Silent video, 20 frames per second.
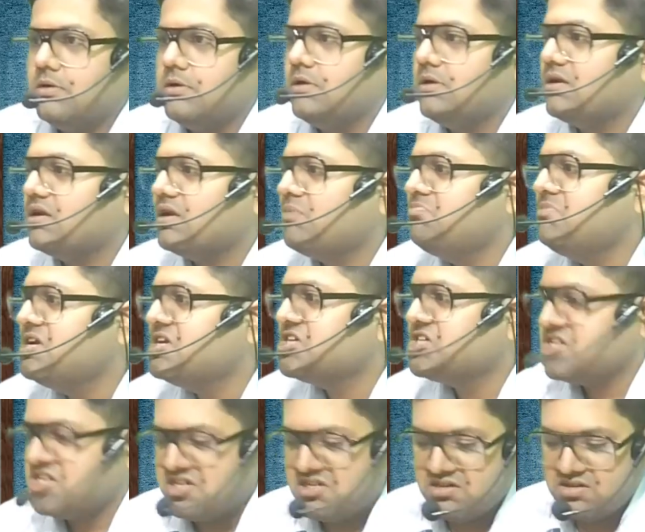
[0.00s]

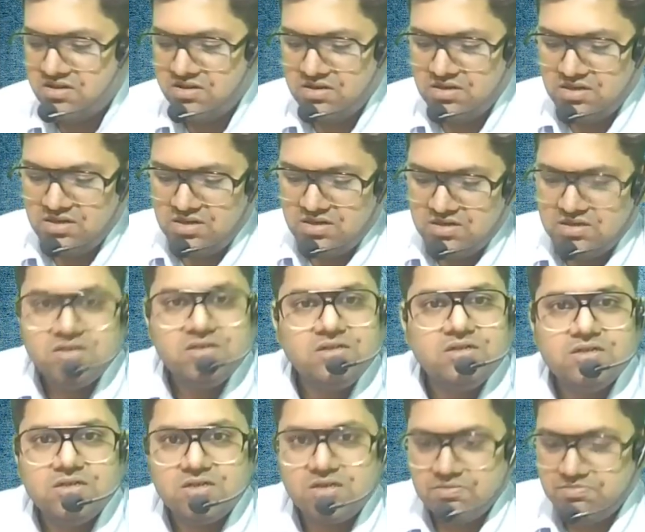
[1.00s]
Rubbish.
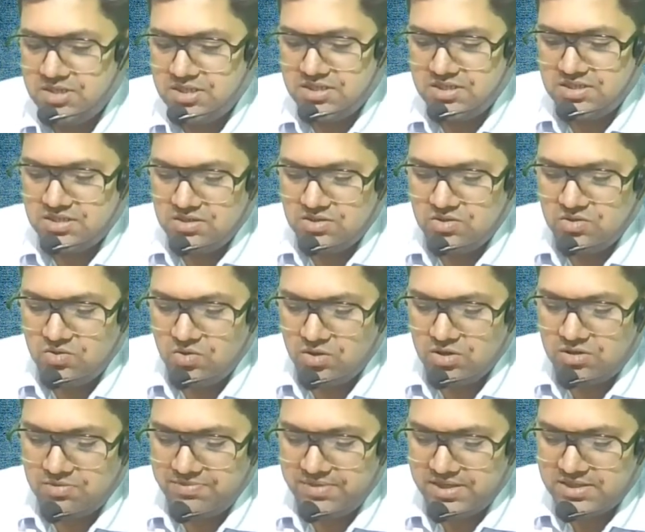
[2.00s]
Rubbish.
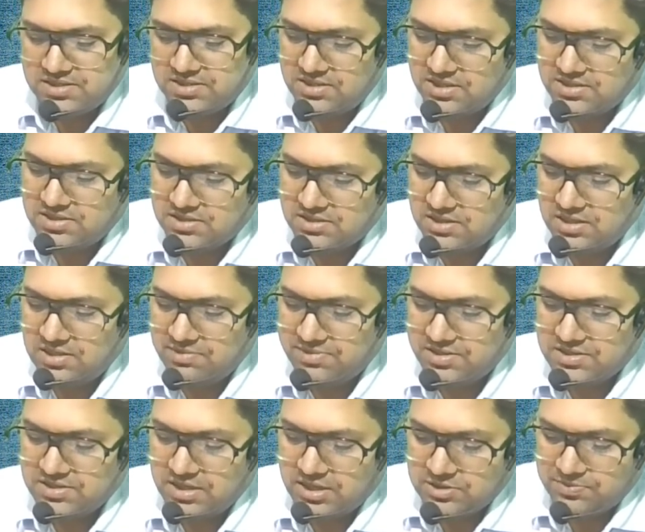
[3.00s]
Don't make such silly
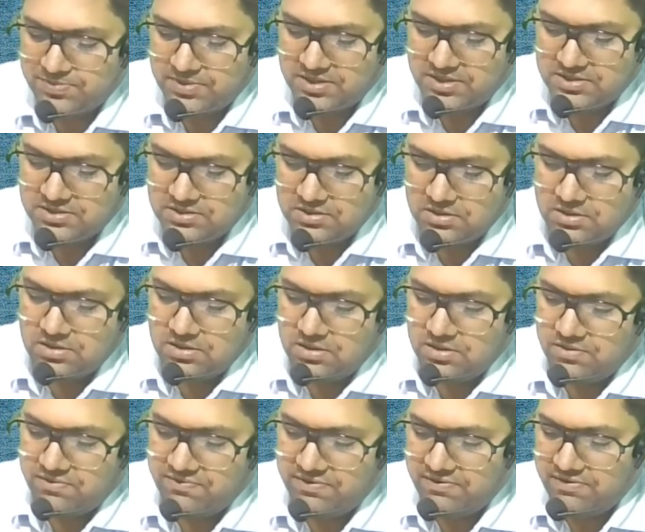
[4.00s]
mistakes, please.
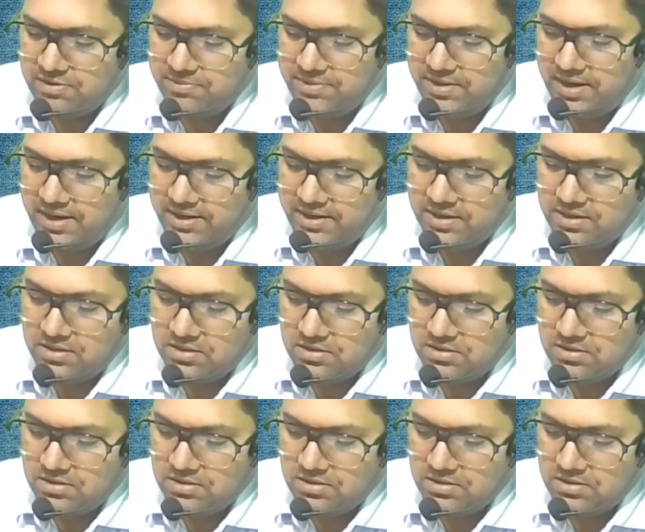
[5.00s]
We will be adding